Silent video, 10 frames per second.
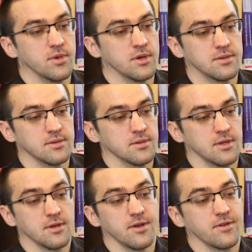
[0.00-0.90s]
but uh,
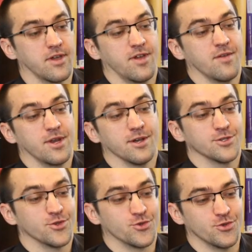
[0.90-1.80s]
they also gave money
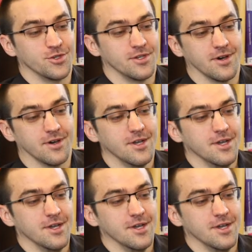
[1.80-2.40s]
also to the uh,